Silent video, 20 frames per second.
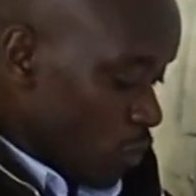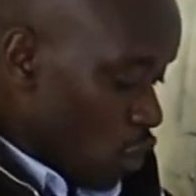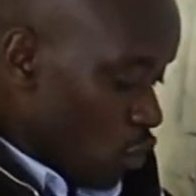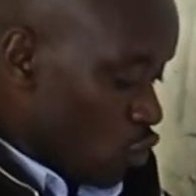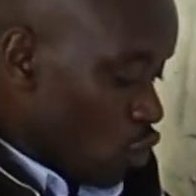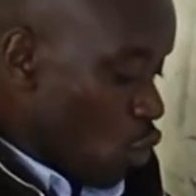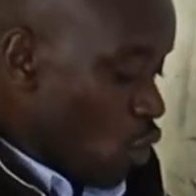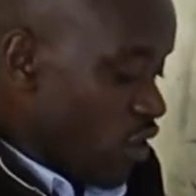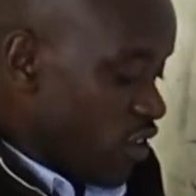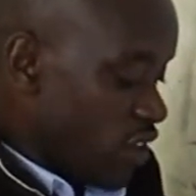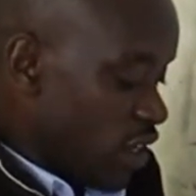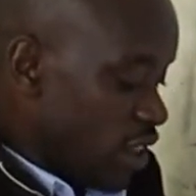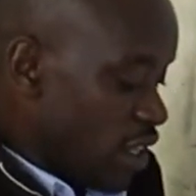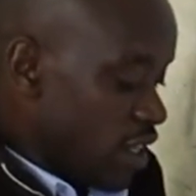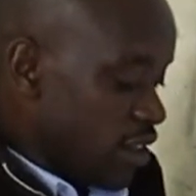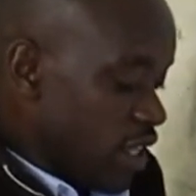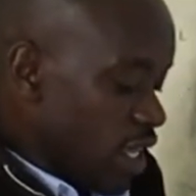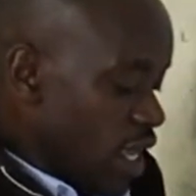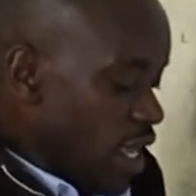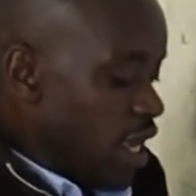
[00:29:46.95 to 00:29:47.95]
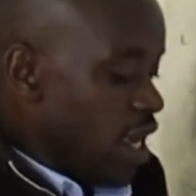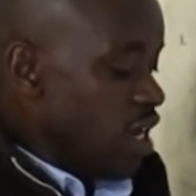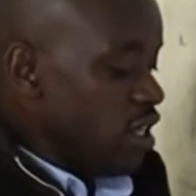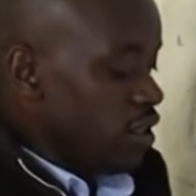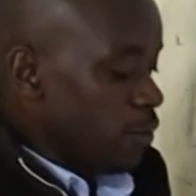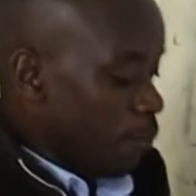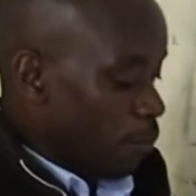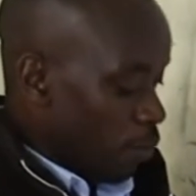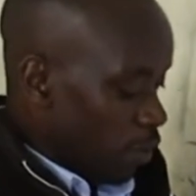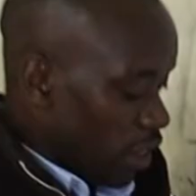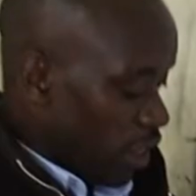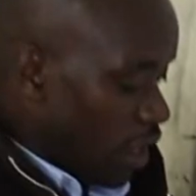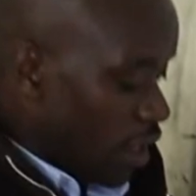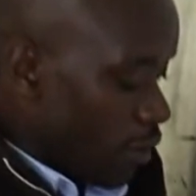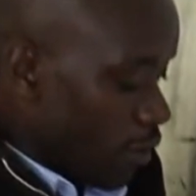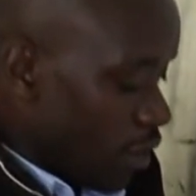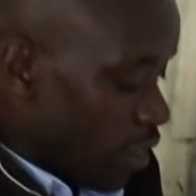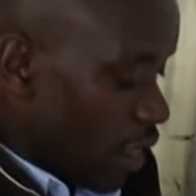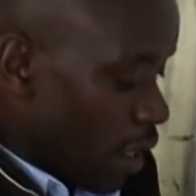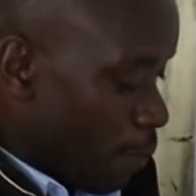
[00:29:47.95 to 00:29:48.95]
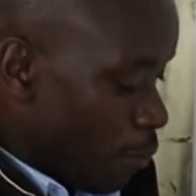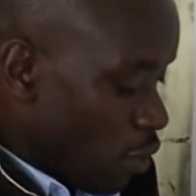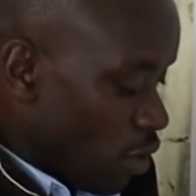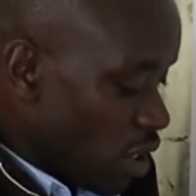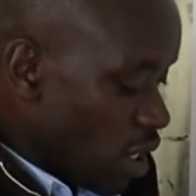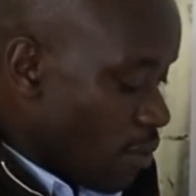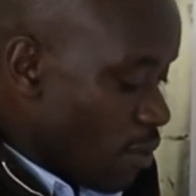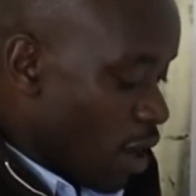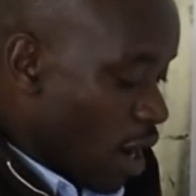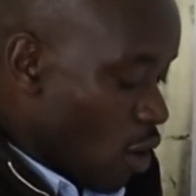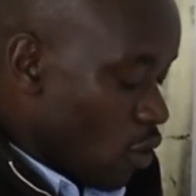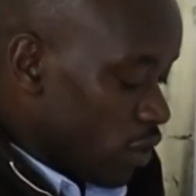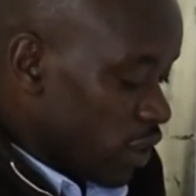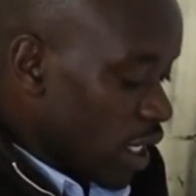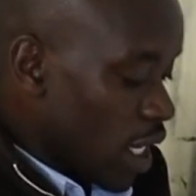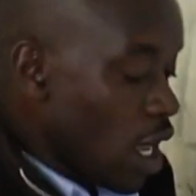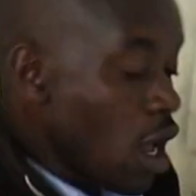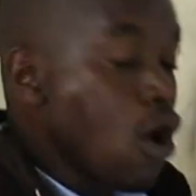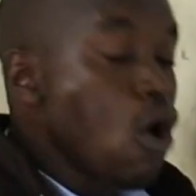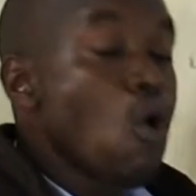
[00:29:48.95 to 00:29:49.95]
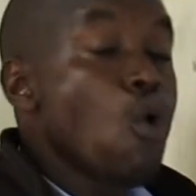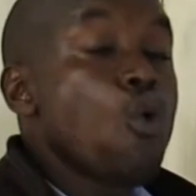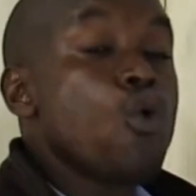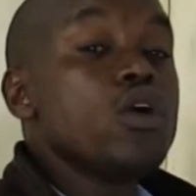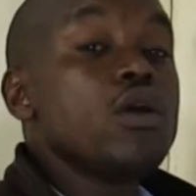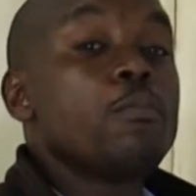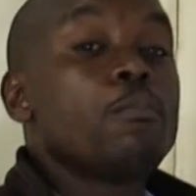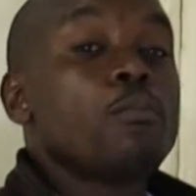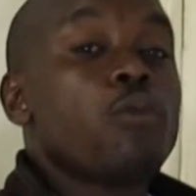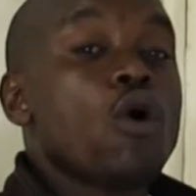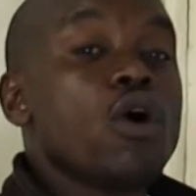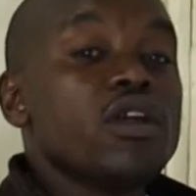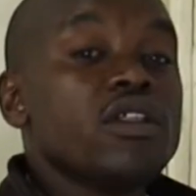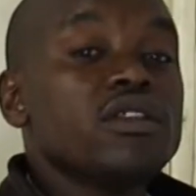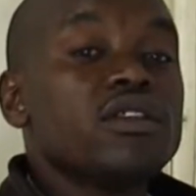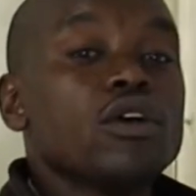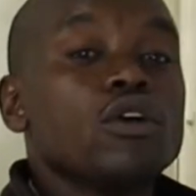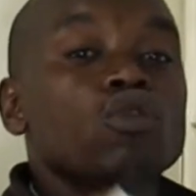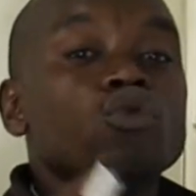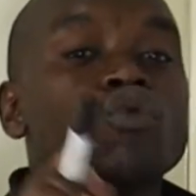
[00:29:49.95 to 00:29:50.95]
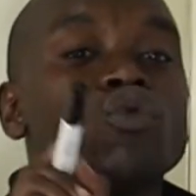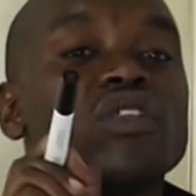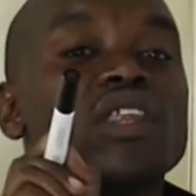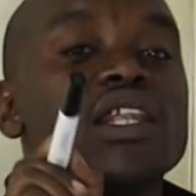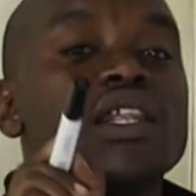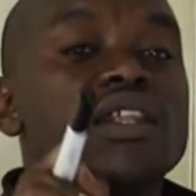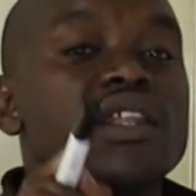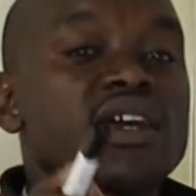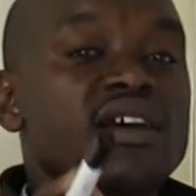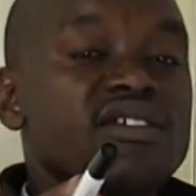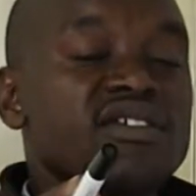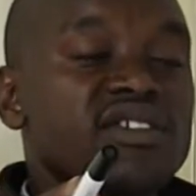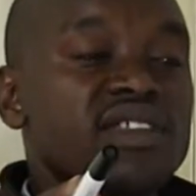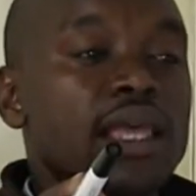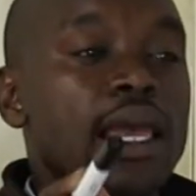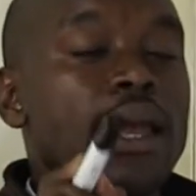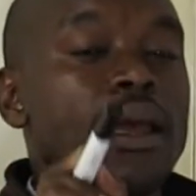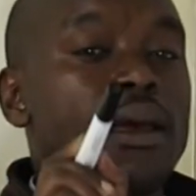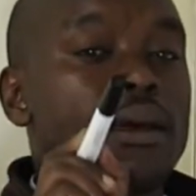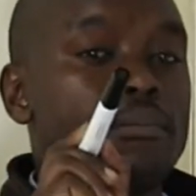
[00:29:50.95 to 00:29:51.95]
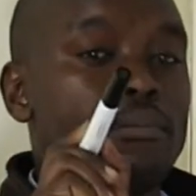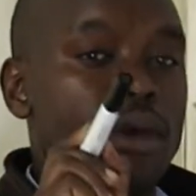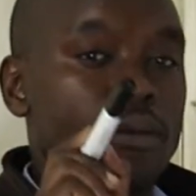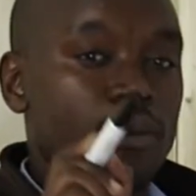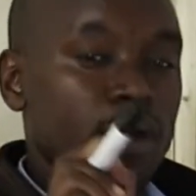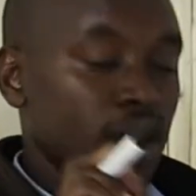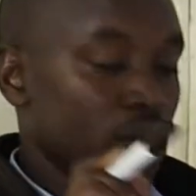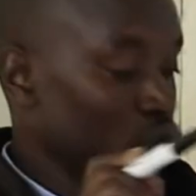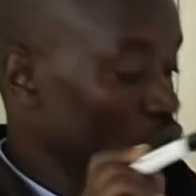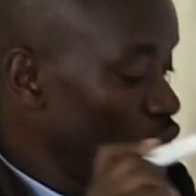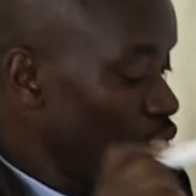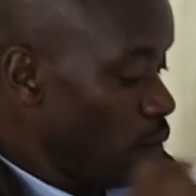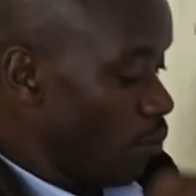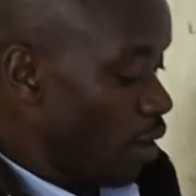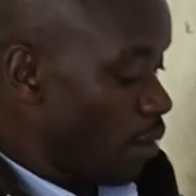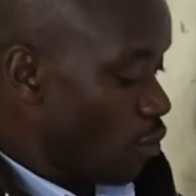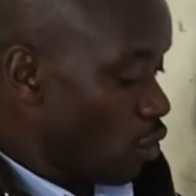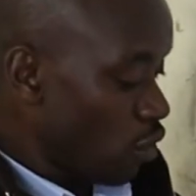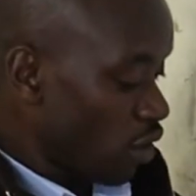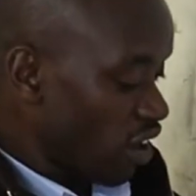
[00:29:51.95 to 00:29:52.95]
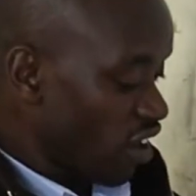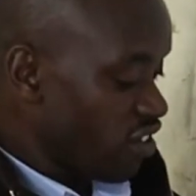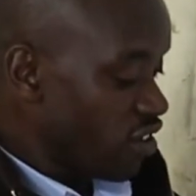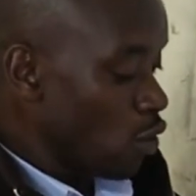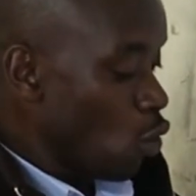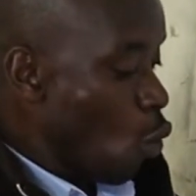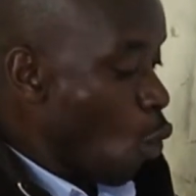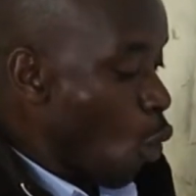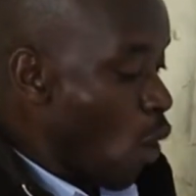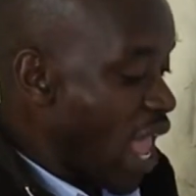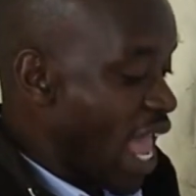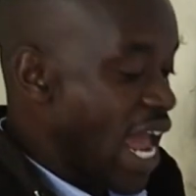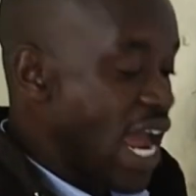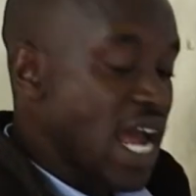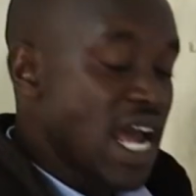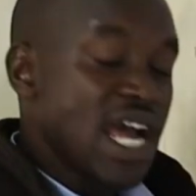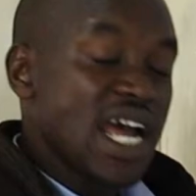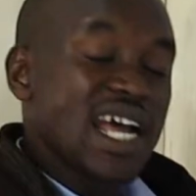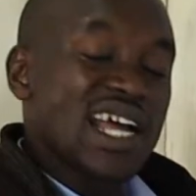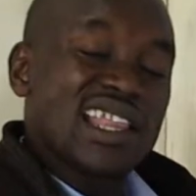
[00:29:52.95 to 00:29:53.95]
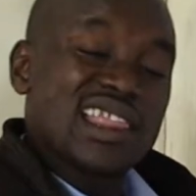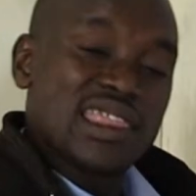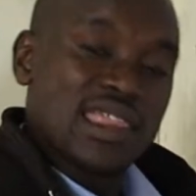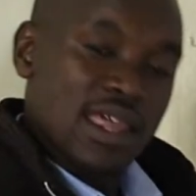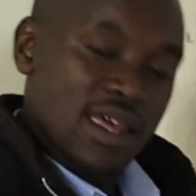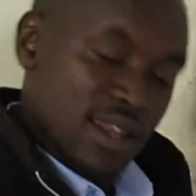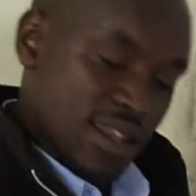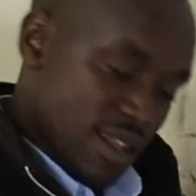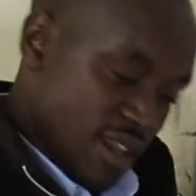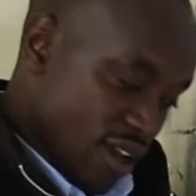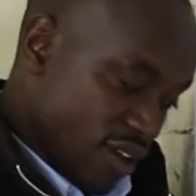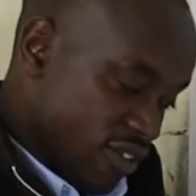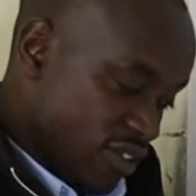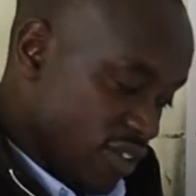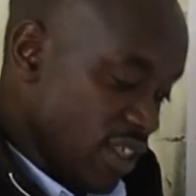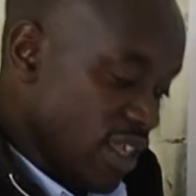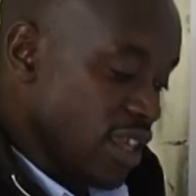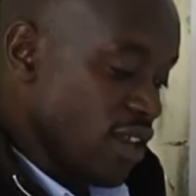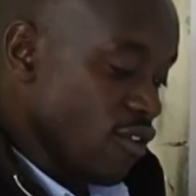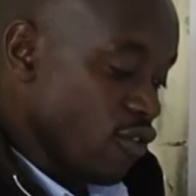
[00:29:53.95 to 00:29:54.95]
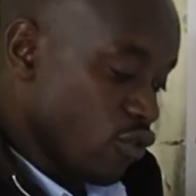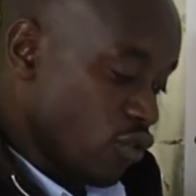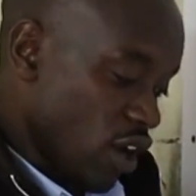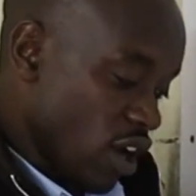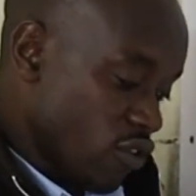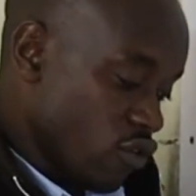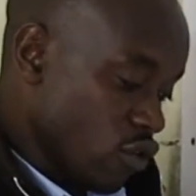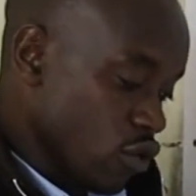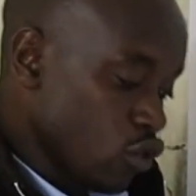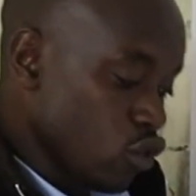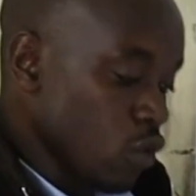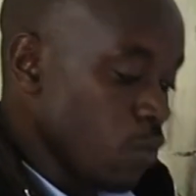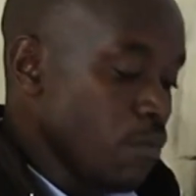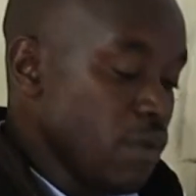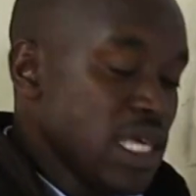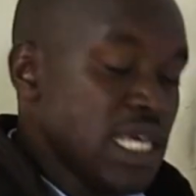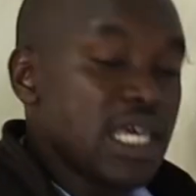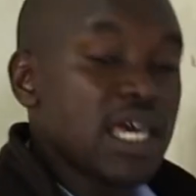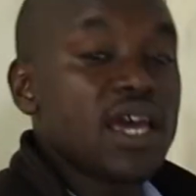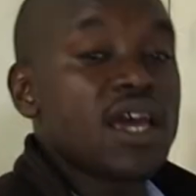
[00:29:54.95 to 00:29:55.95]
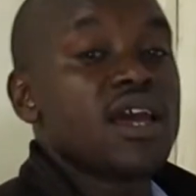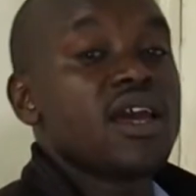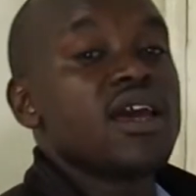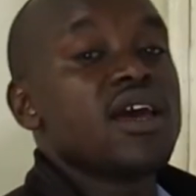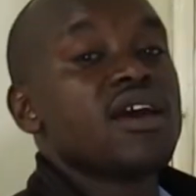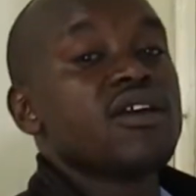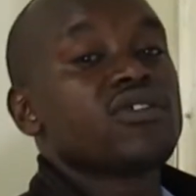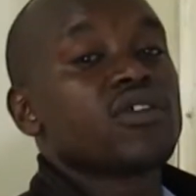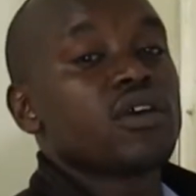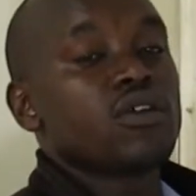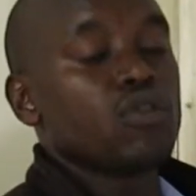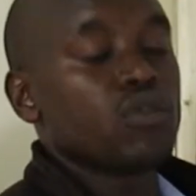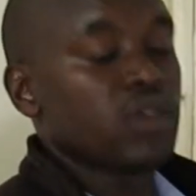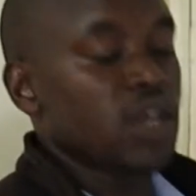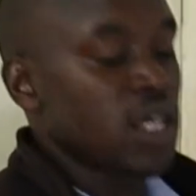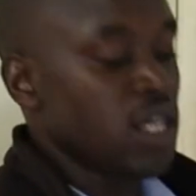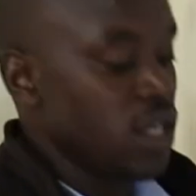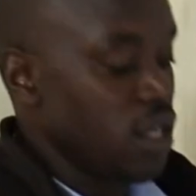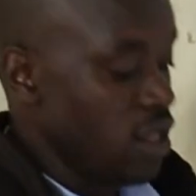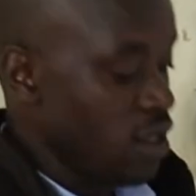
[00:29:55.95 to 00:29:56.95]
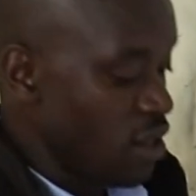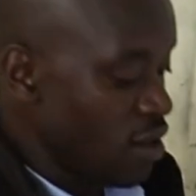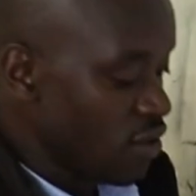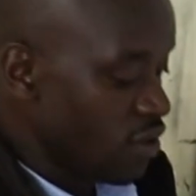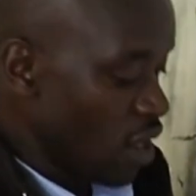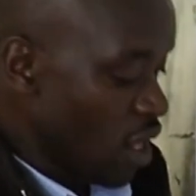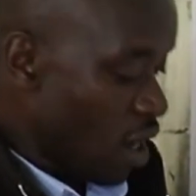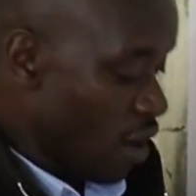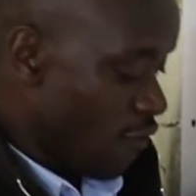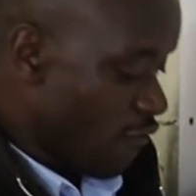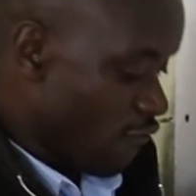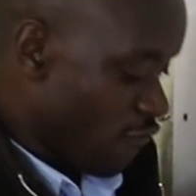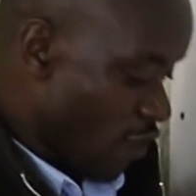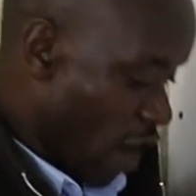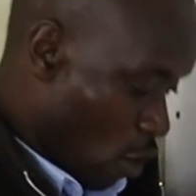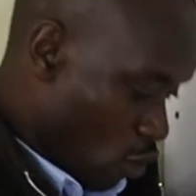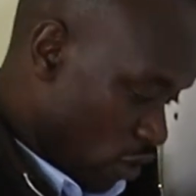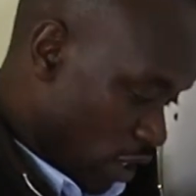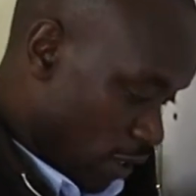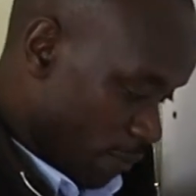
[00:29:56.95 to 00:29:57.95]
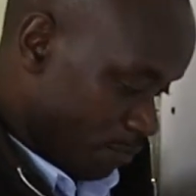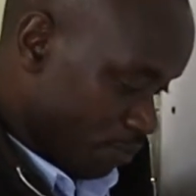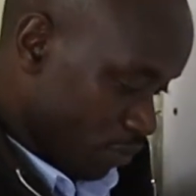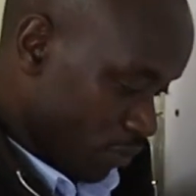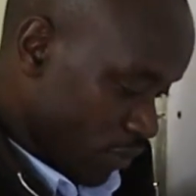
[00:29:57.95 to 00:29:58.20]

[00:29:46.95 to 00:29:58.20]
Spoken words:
So we say that the program counter will point to the next memory location where the next instruction to be executed is found.